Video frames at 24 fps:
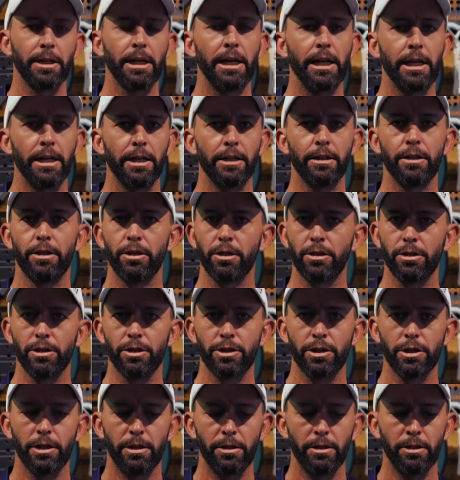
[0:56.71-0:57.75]
higher than the
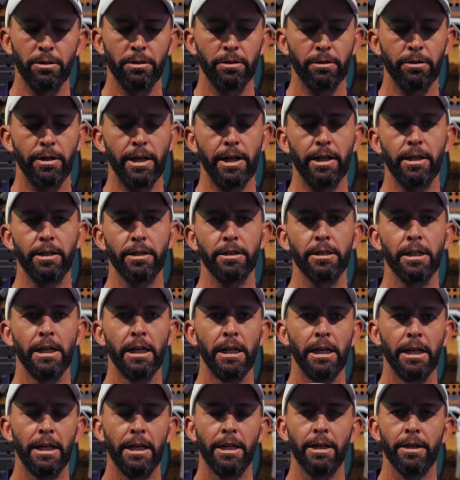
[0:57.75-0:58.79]
control racket.
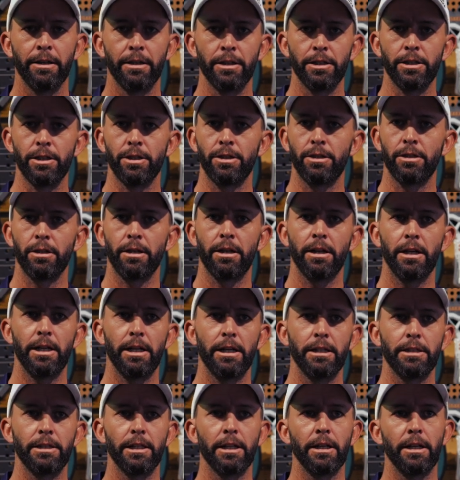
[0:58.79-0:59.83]
This is the
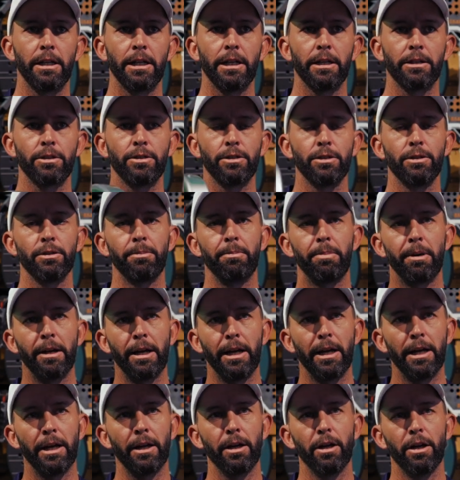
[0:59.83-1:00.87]
guys that like to
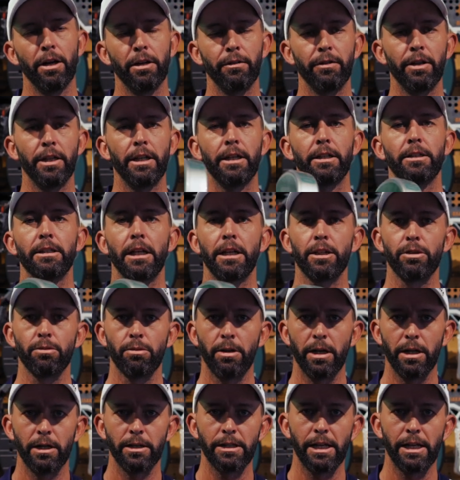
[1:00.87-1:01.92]
play overheads as well as